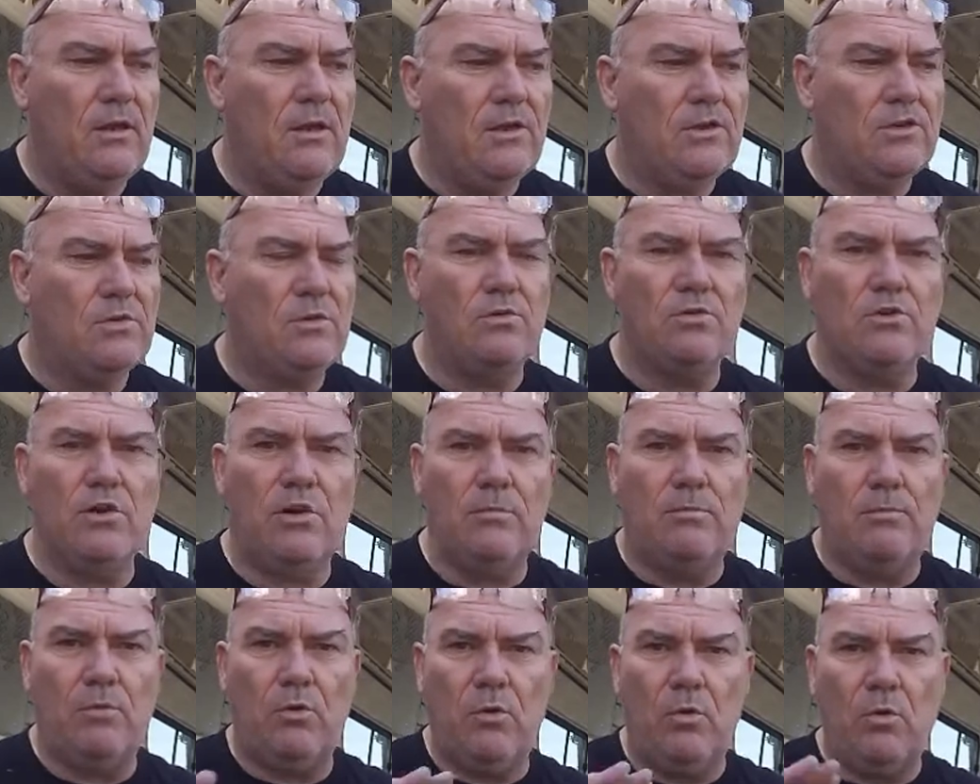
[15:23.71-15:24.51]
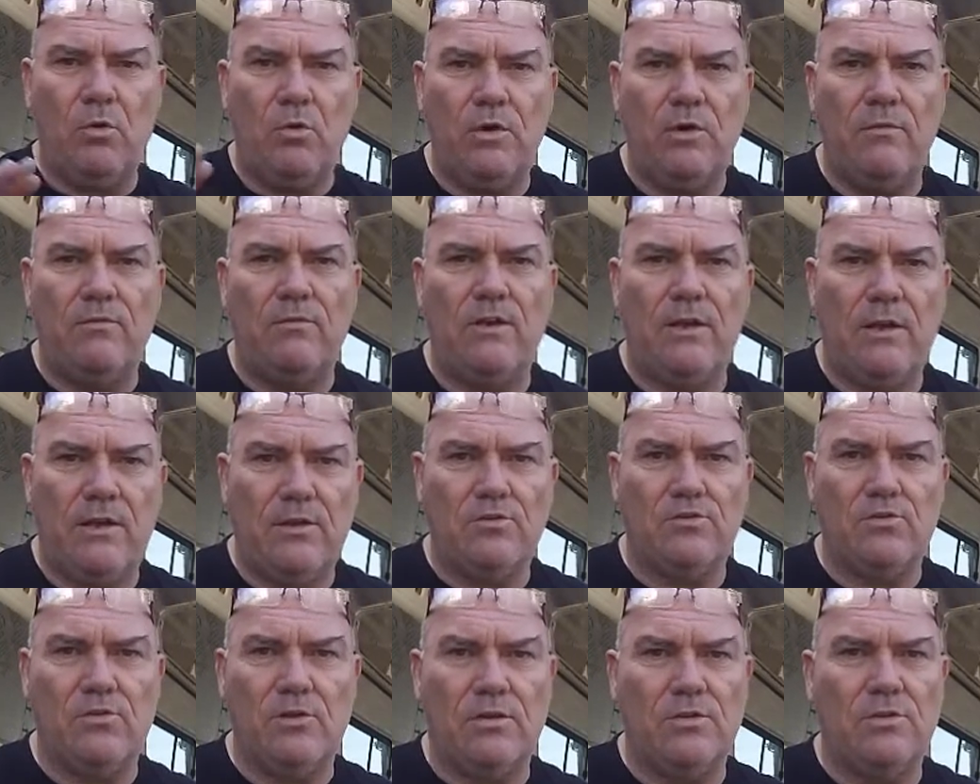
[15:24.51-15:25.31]
So I was going to put all the
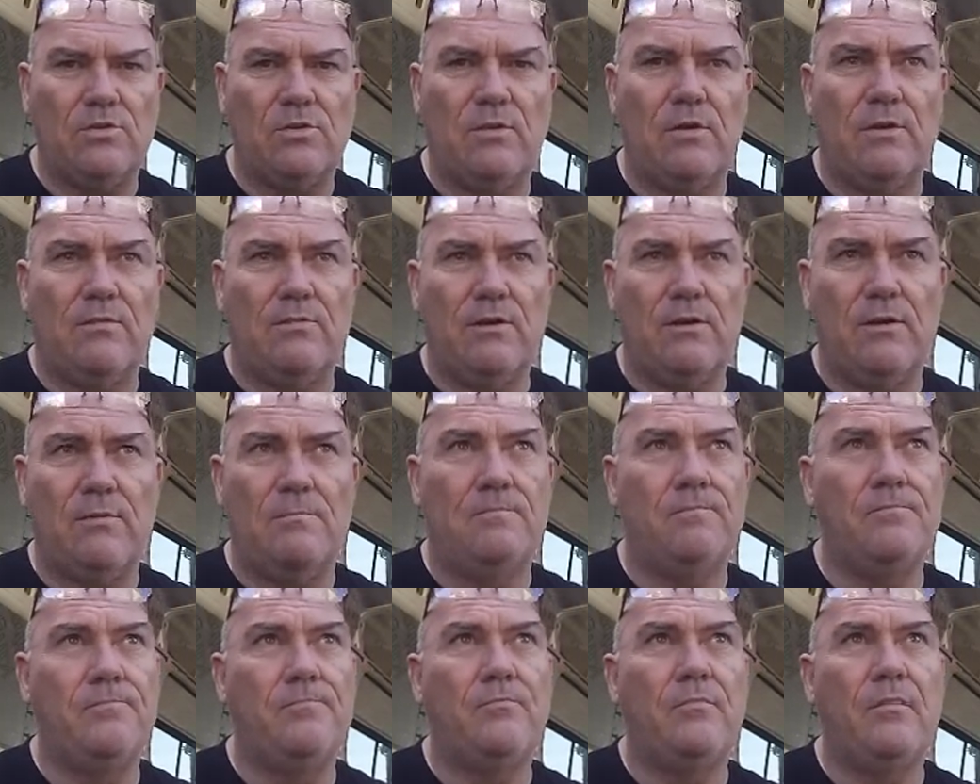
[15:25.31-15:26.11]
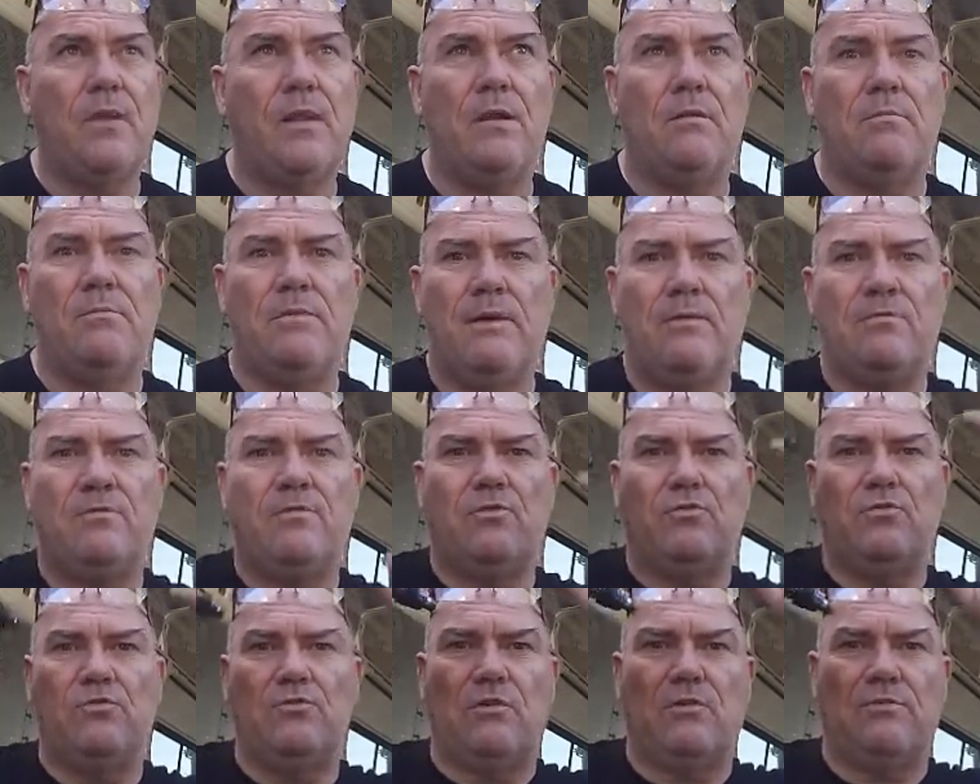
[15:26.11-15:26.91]
electrics either above the
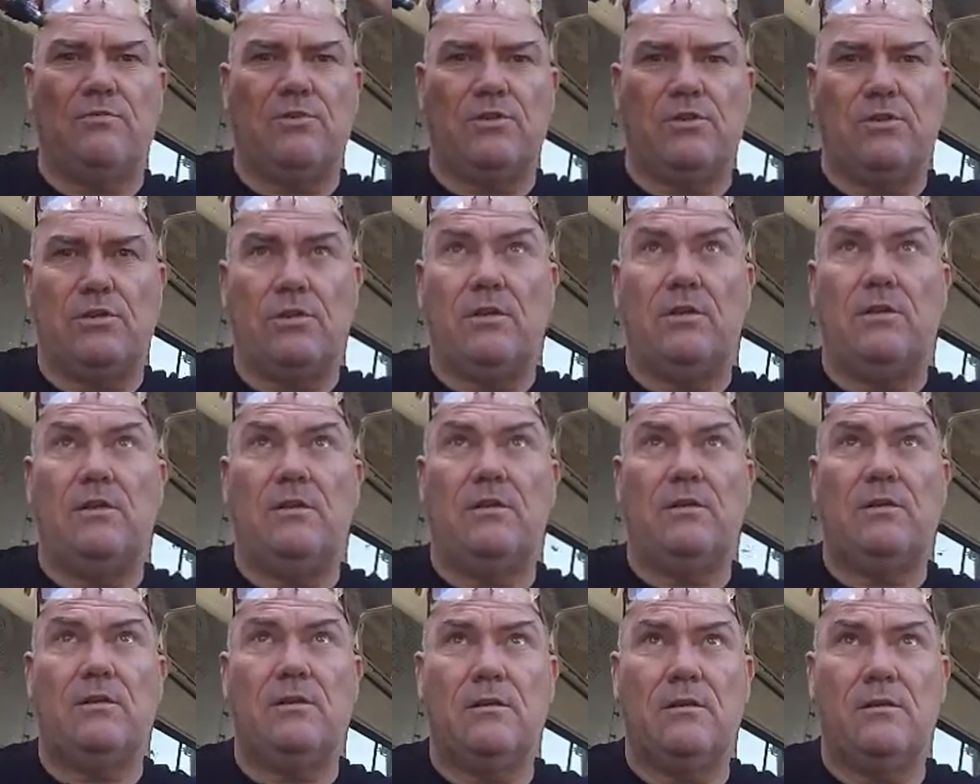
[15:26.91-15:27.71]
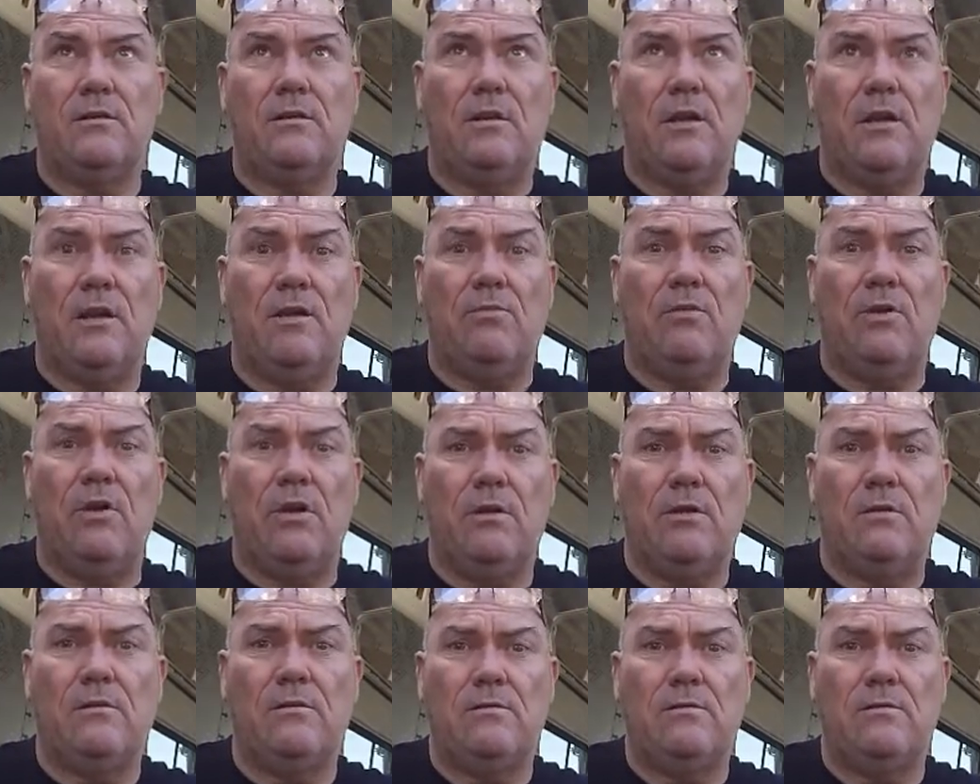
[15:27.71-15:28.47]
driver's seat area